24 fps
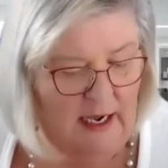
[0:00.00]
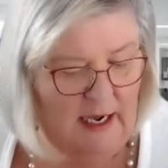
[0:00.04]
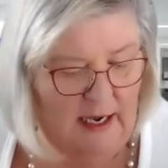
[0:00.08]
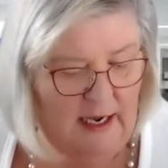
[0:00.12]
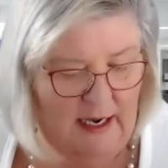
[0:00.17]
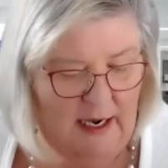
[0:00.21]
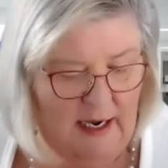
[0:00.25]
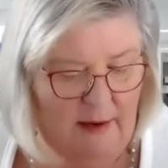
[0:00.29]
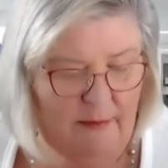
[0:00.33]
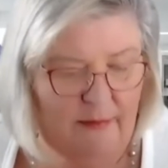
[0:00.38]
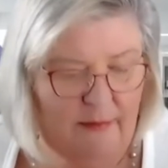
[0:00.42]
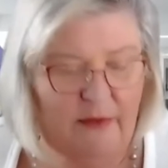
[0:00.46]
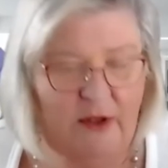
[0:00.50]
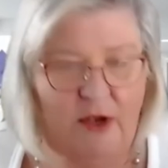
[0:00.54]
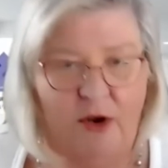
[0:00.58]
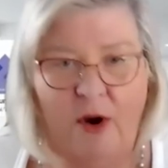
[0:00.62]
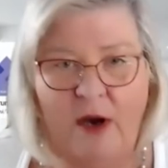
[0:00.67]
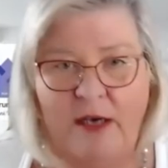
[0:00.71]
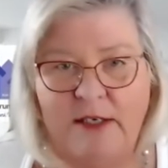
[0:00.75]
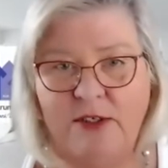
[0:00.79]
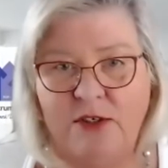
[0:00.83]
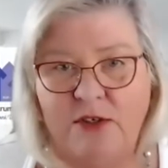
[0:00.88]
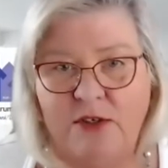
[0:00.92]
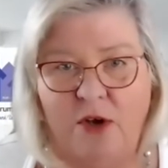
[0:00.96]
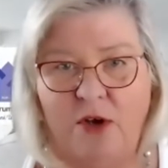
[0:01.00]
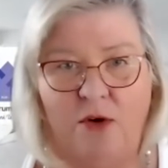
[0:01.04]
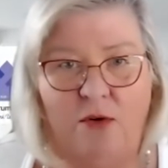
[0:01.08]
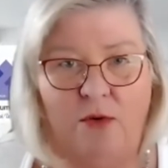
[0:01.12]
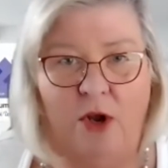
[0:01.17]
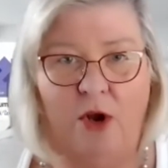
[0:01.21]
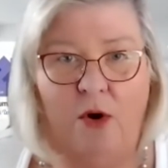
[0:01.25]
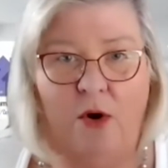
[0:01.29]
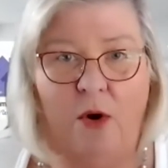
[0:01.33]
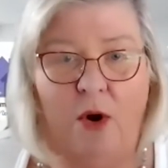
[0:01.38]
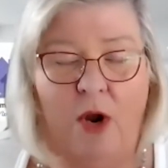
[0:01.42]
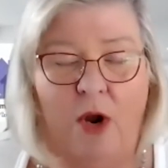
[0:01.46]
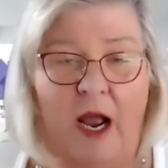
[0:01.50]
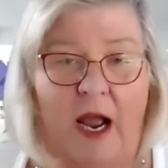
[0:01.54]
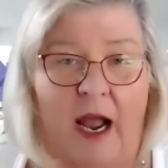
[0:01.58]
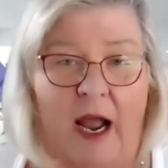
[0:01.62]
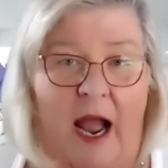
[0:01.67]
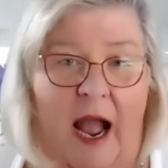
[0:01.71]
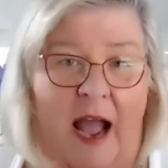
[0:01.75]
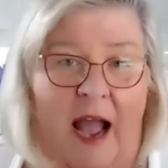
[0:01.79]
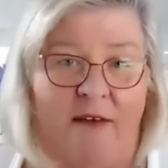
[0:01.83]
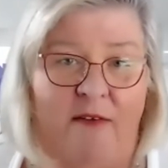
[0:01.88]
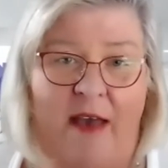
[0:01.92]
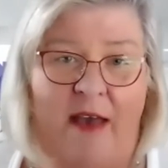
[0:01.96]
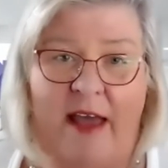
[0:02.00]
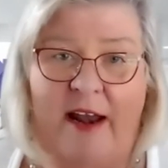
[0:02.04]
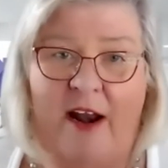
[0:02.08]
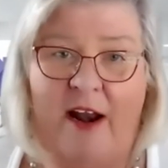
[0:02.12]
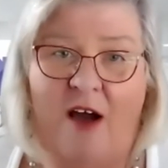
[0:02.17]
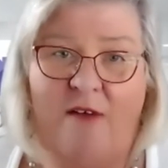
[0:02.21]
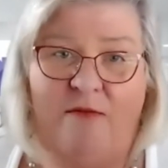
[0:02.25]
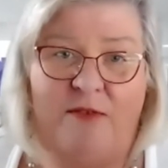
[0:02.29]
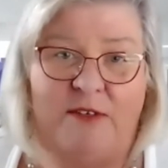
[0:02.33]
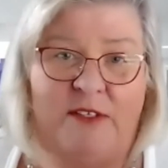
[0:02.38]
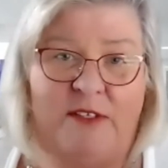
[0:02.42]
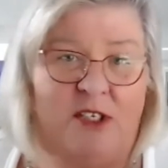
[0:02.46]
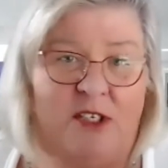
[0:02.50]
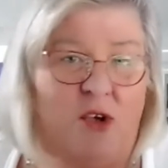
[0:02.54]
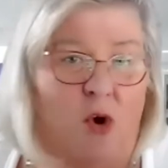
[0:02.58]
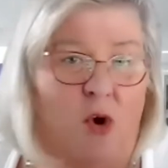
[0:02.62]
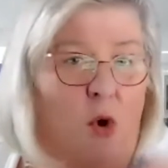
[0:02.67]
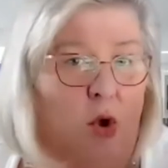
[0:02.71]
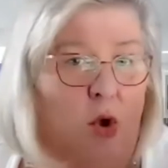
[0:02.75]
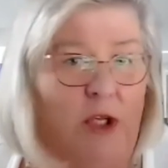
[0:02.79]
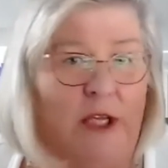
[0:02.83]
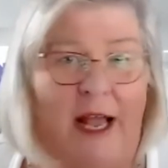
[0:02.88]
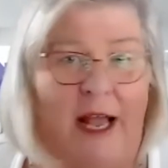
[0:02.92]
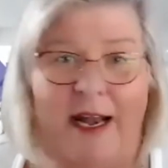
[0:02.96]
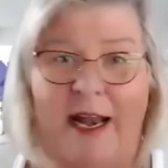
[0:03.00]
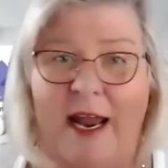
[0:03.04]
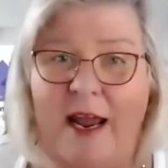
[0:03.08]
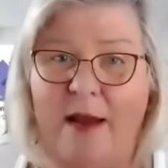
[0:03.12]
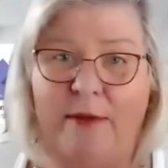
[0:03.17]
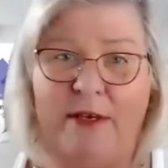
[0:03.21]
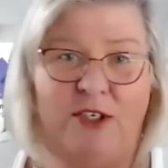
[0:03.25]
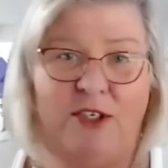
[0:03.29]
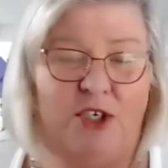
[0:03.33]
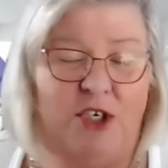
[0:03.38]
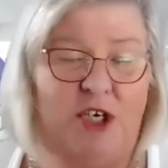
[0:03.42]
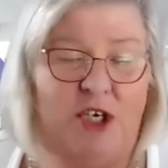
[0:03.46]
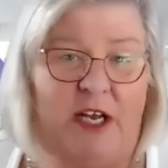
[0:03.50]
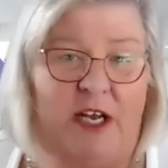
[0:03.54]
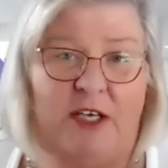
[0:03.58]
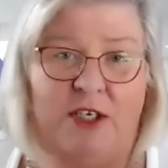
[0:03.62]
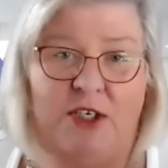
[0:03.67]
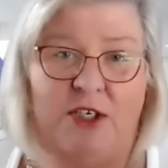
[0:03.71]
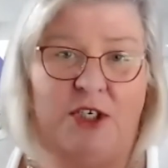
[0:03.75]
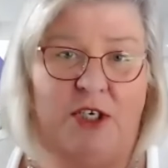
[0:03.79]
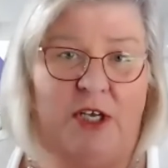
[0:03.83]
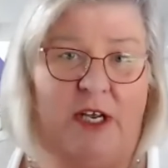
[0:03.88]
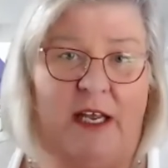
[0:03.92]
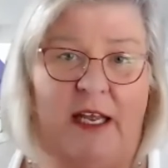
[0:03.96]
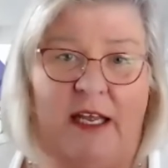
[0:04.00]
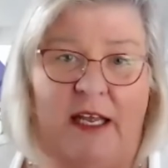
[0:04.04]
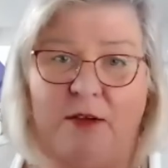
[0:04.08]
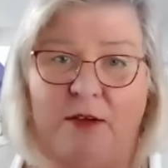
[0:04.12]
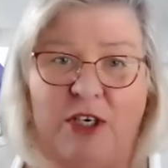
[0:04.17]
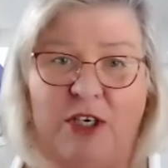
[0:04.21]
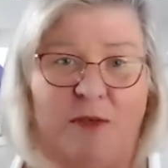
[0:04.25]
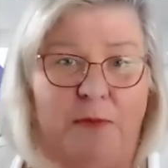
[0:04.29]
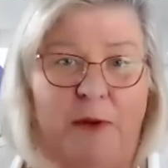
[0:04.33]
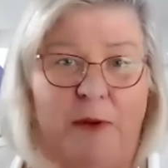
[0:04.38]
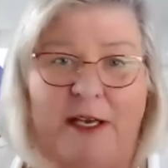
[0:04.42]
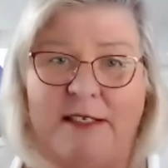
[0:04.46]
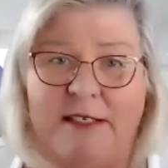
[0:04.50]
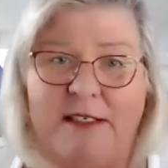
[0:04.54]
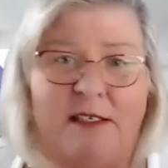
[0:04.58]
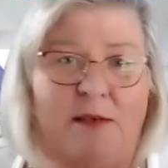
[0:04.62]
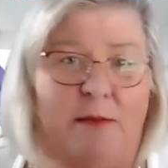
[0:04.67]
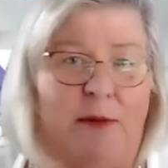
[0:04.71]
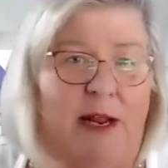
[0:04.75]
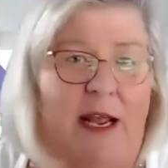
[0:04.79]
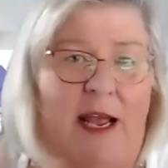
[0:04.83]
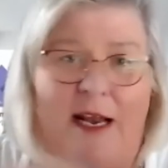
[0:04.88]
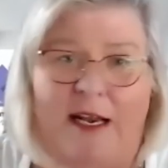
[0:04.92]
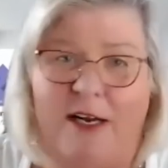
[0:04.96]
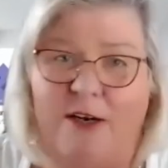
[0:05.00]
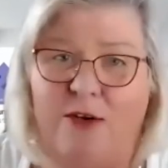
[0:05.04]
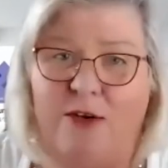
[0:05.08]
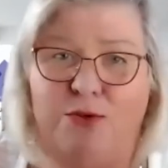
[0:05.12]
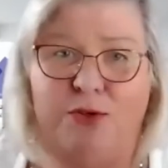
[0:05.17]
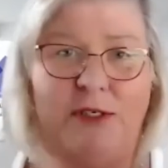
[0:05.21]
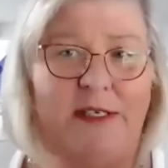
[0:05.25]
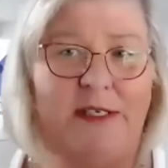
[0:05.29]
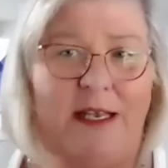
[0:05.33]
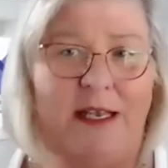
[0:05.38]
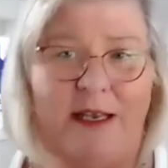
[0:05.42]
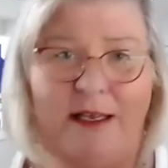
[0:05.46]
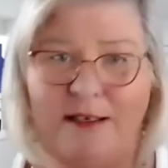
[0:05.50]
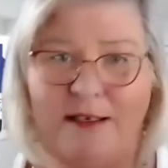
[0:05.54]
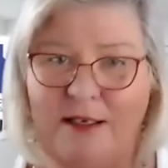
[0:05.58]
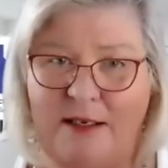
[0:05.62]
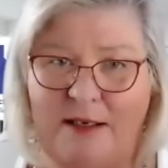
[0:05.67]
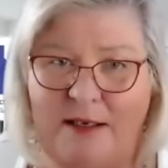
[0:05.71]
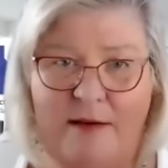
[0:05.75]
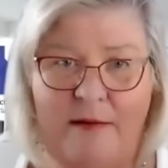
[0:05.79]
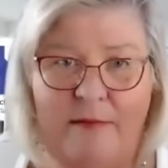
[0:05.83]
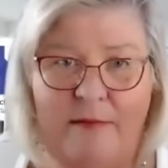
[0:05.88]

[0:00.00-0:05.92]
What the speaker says: You also don't know. I've had offices whole dynamics change just because somebody got a new seat